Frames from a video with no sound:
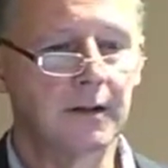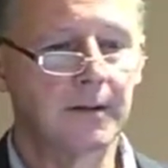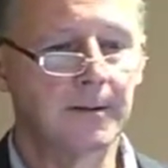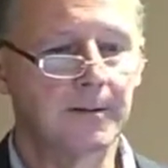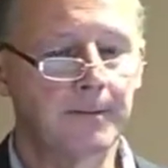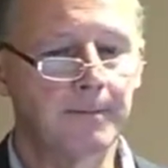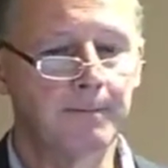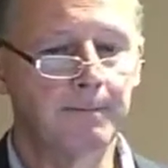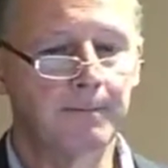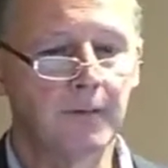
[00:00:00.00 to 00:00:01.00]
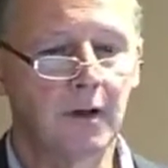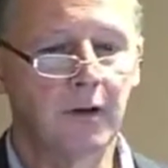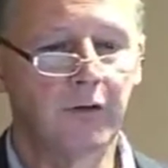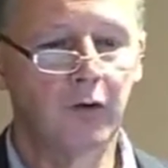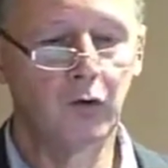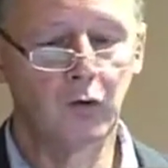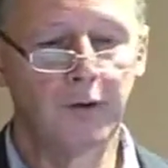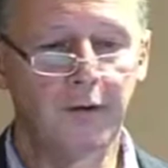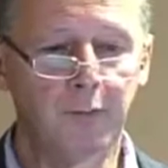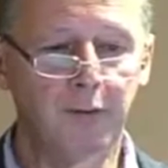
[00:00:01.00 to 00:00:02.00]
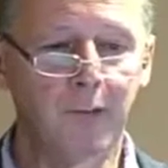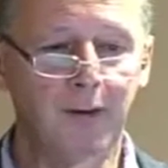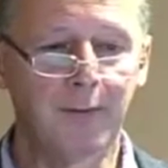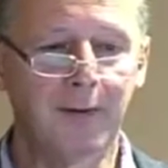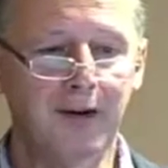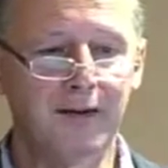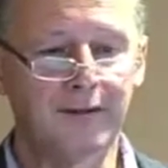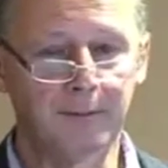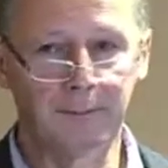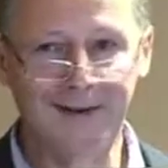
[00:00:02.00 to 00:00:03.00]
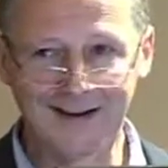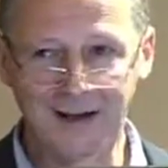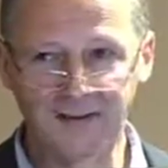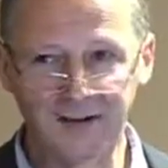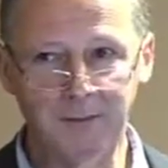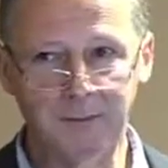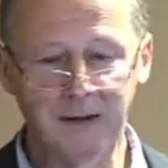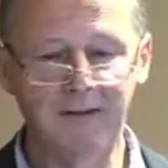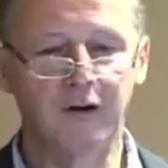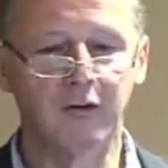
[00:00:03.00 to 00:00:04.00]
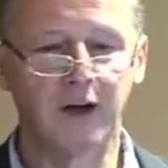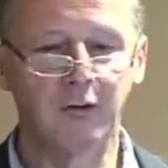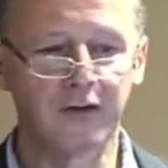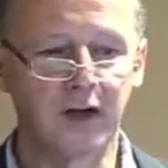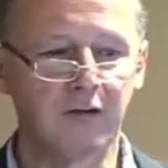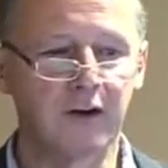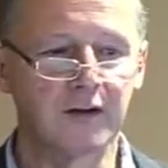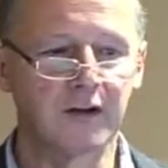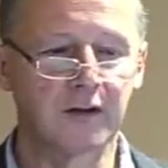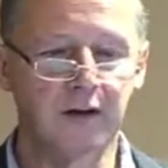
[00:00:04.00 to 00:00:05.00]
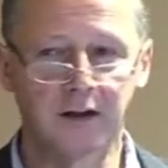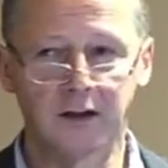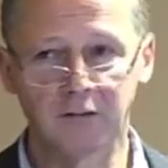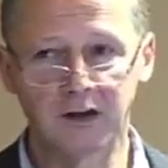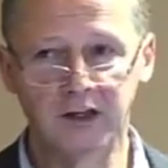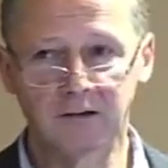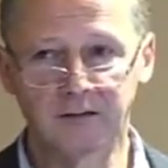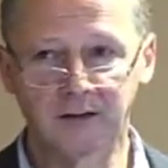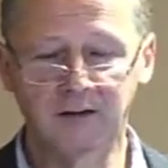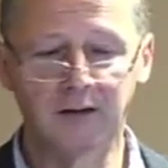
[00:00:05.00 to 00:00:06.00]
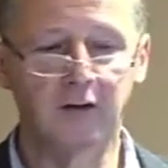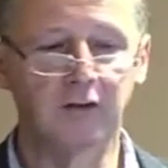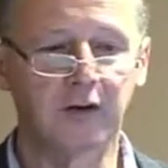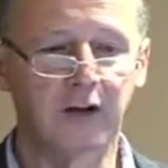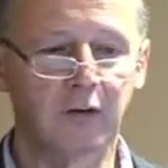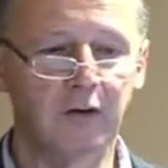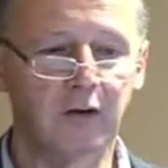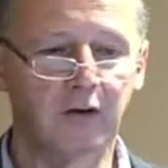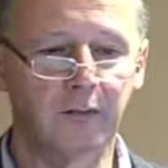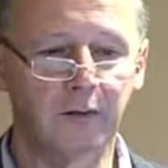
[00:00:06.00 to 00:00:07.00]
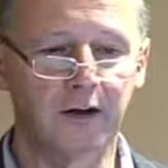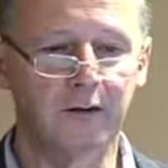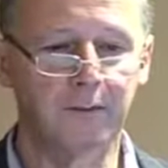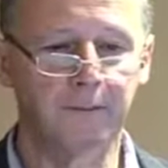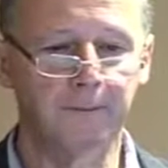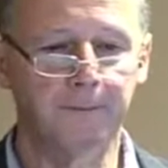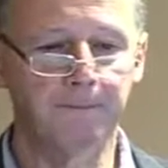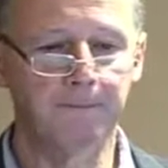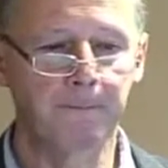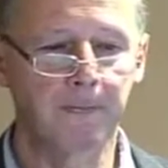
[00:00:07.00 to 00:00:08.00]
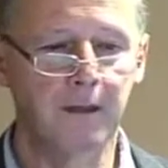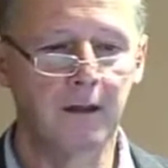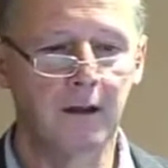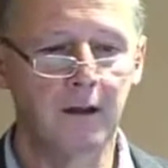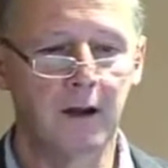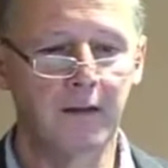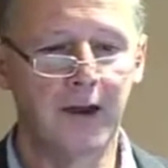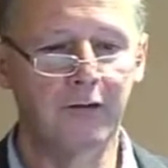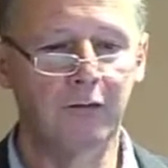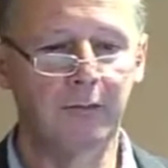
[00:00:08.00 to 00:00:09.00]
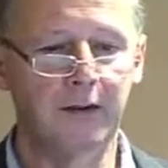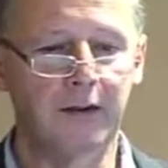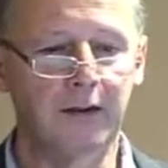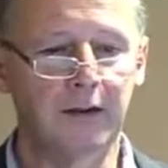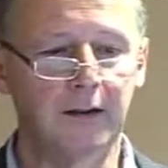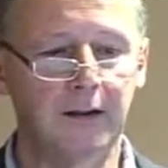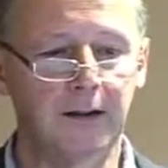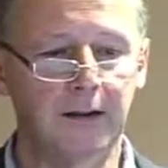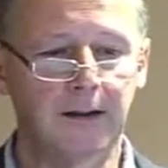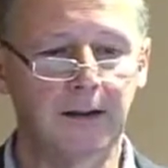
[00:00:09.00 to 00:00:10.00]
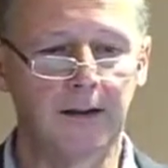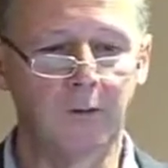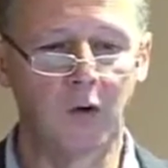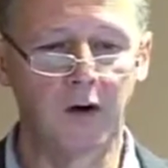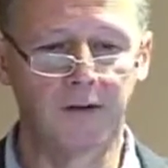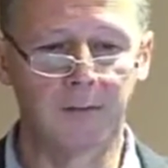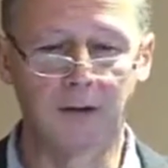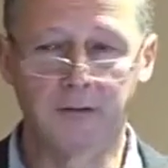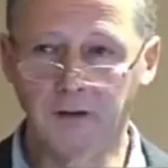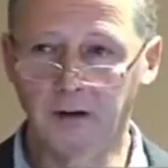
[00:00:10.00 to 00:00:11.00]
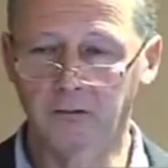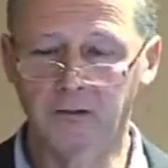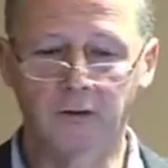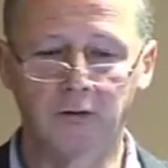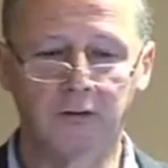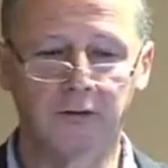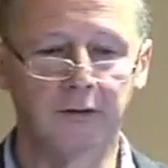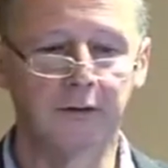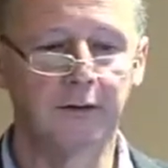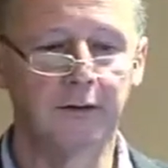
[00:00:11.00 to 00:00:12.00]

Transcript: Um, so the properly placed planning exempt PV array will generate in, in the region of 1600 kilowatt hours per annum. And that will be uh, worth about 300 euros